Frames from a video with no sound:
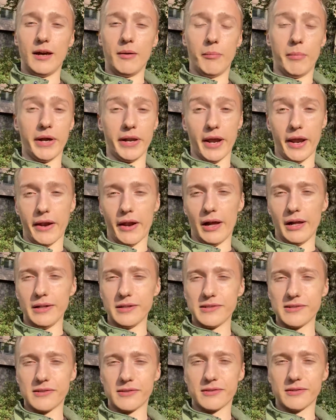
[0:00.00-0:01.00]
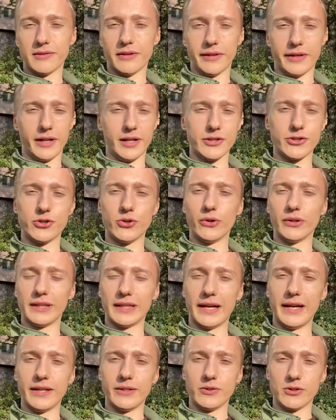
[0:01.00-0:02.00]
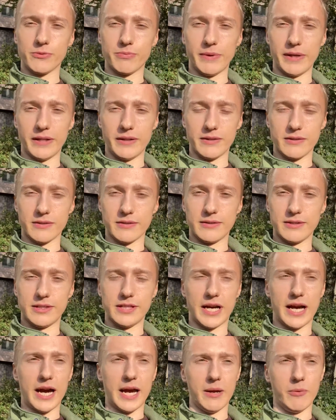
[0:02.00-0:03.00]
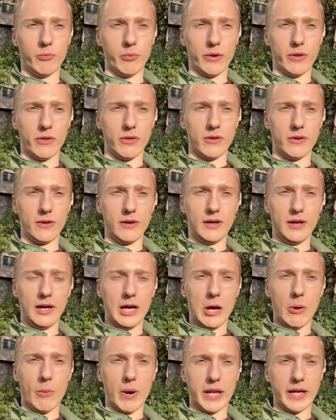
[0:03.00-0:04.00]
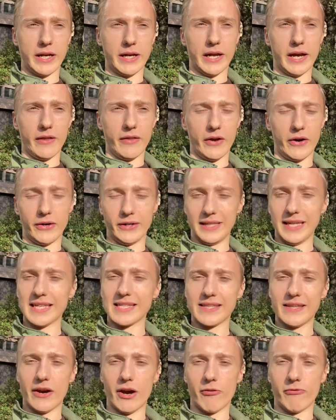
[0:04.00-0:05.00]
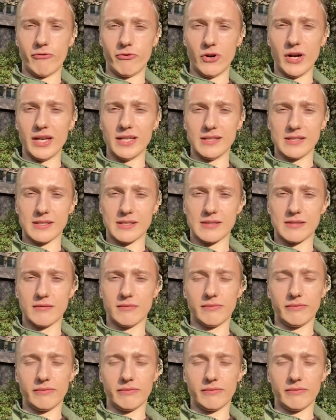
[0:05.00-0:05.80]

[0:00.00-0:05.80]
But adults don't like to spend time with one another. Yes, there are friends